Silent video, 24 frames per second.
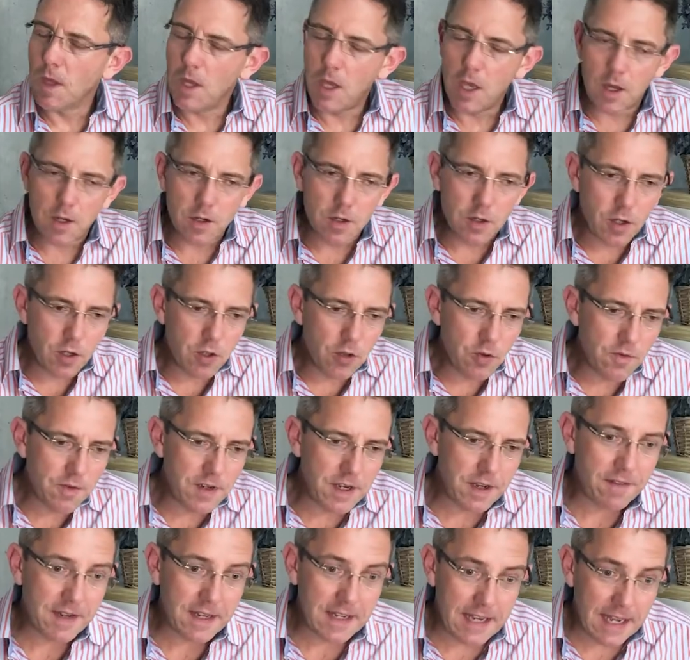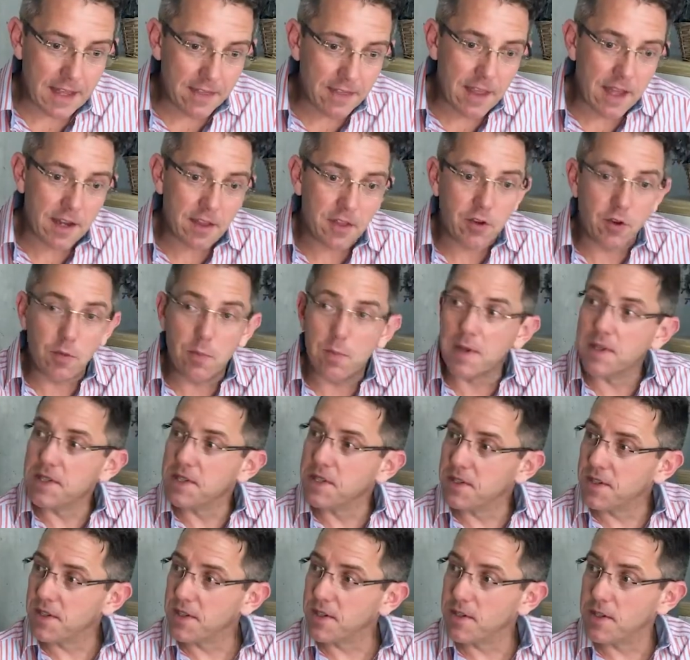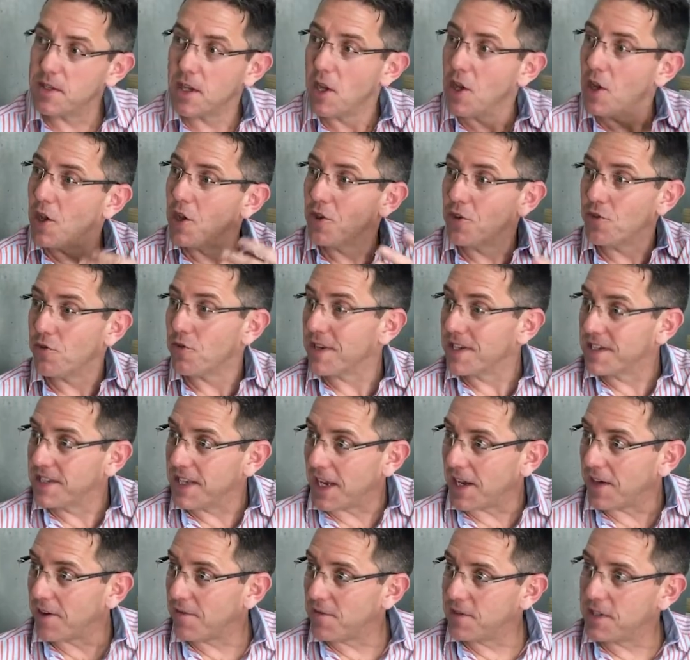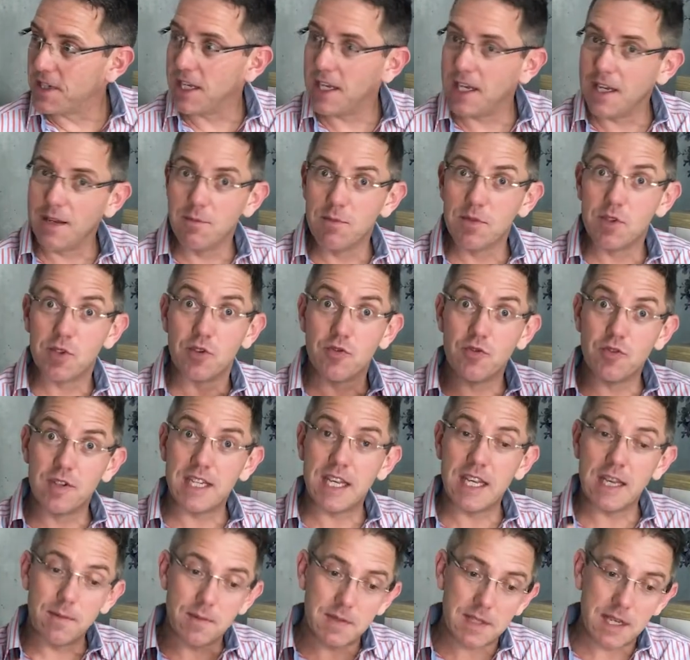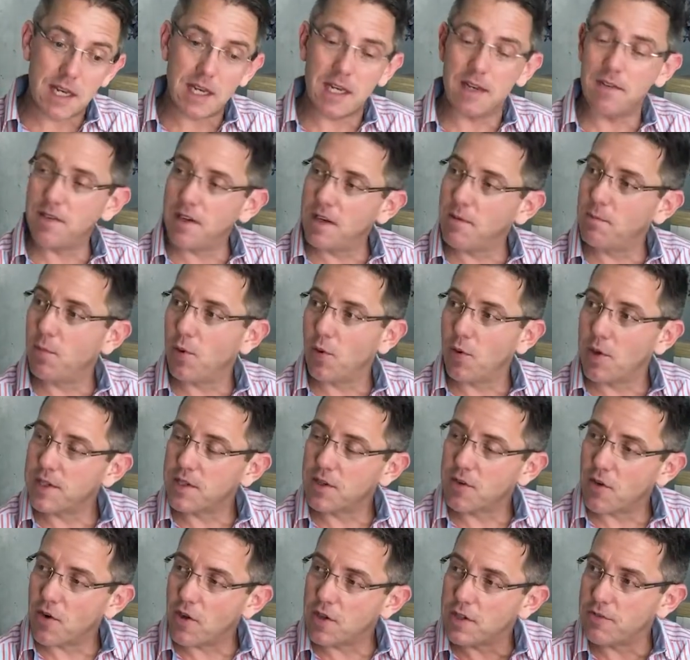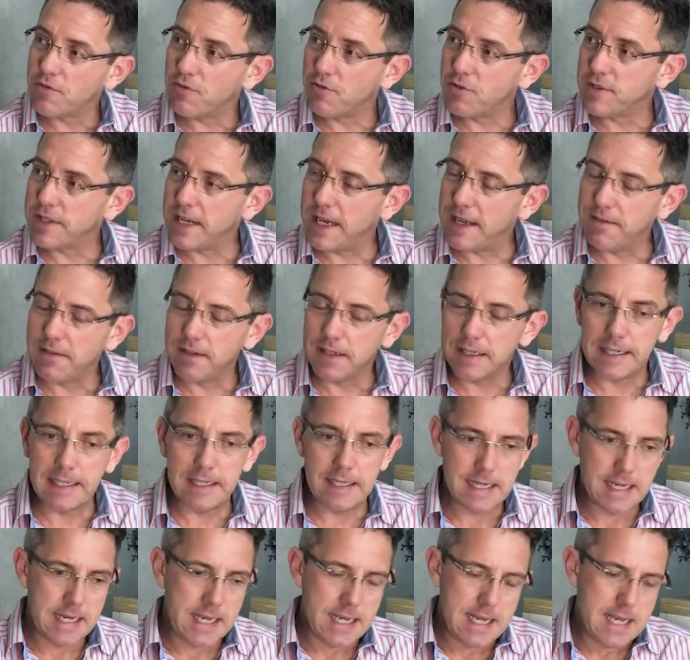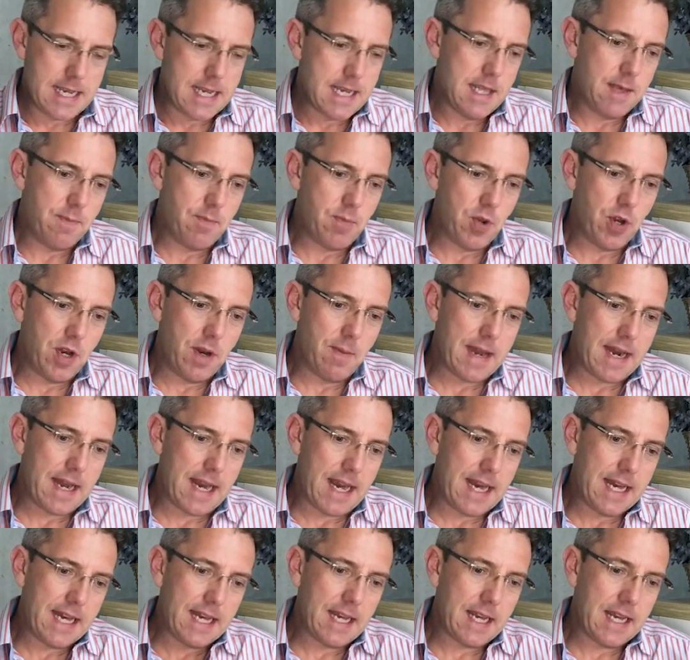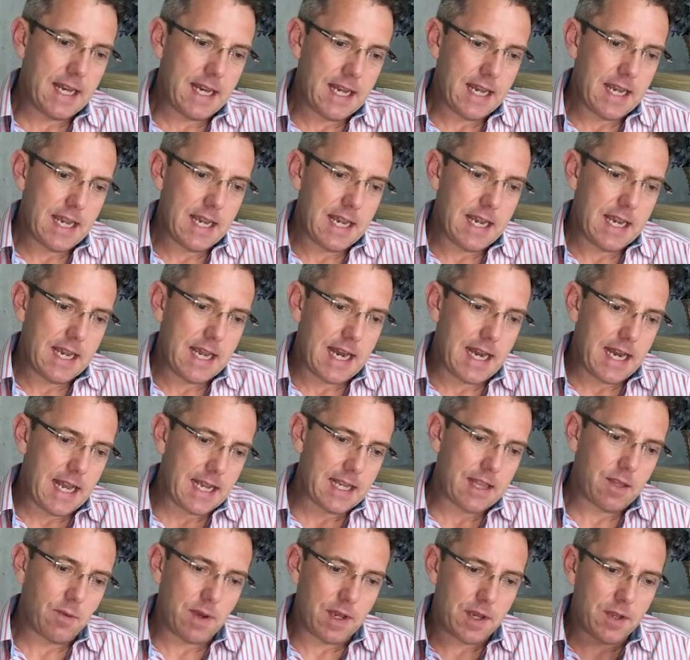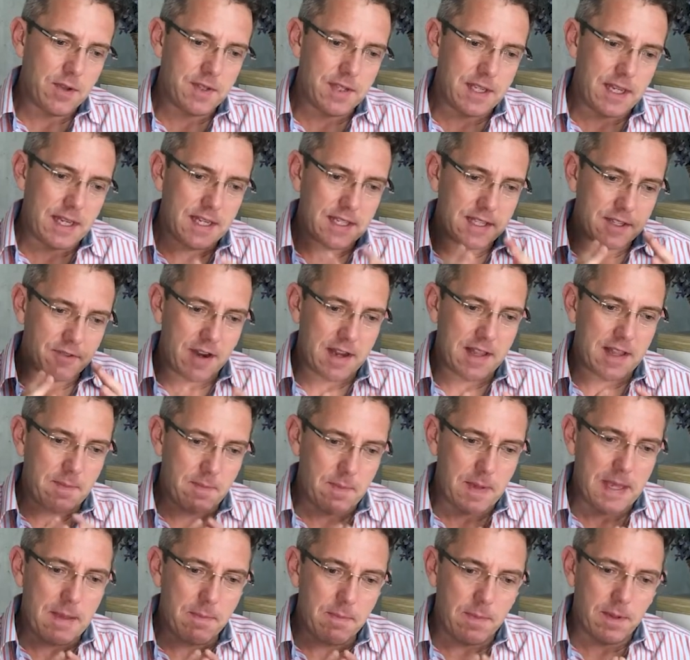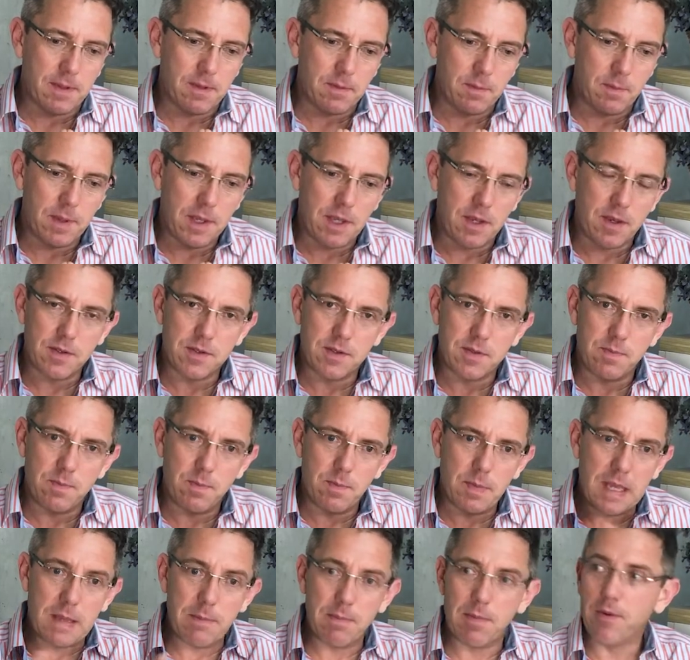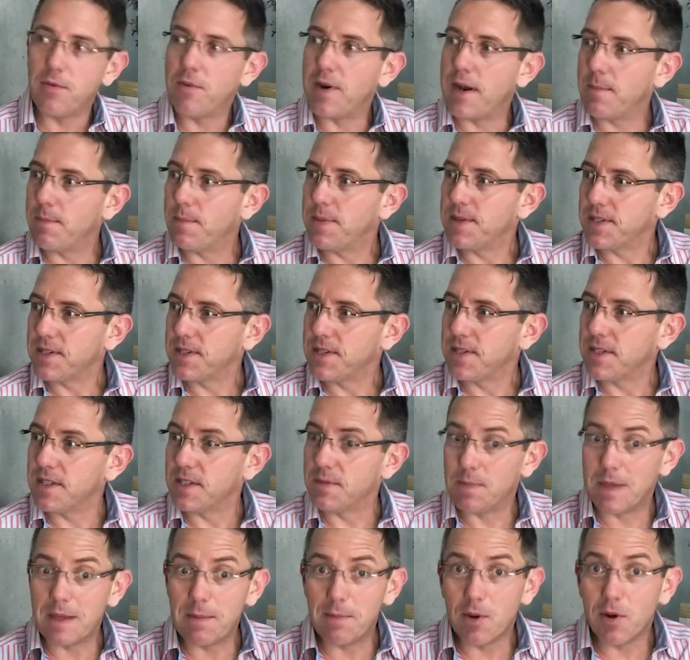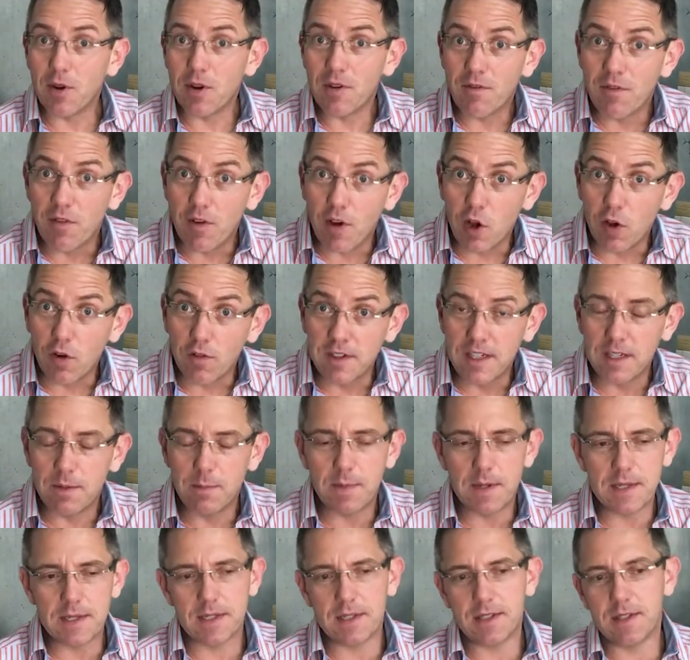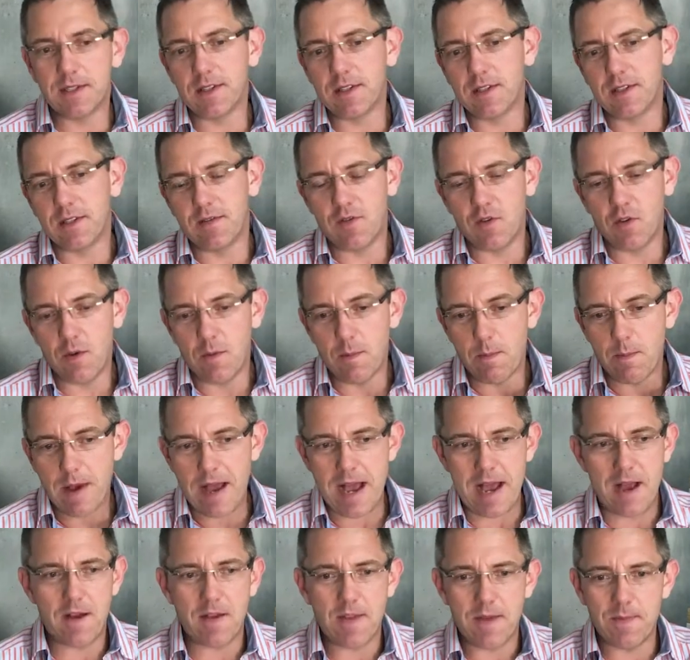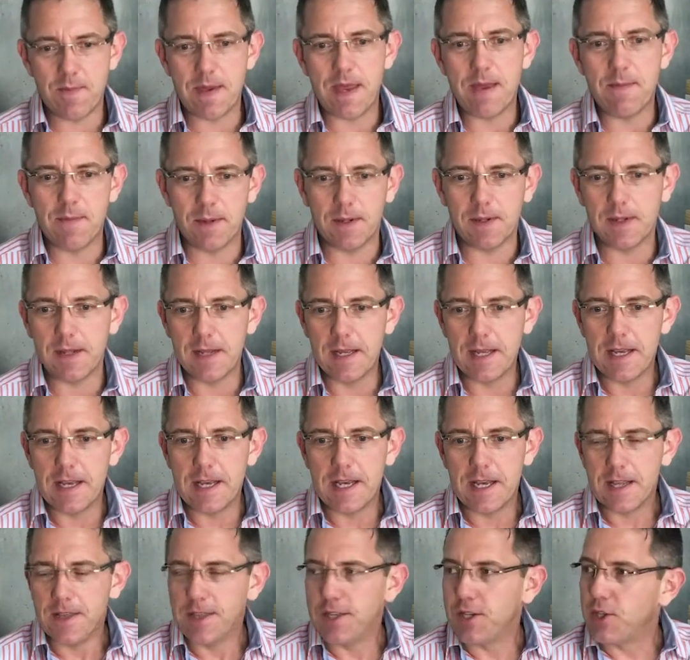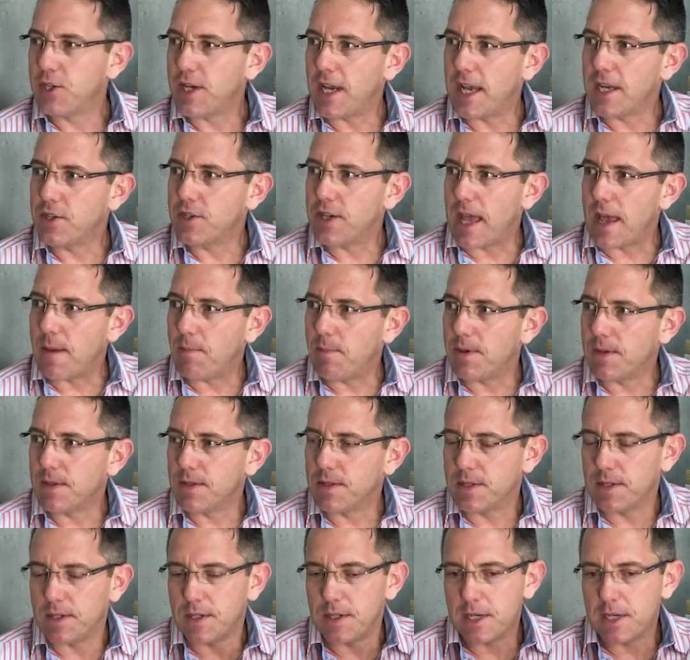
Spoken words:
Yeah, I mean, you've definitely done that through businesses, through executive teams, through teams, and even employees at grassroots level. And the beauty about I like the way you said it's around the people, because people run businesses, people are involved in businesses. If you empower the people, the change happens.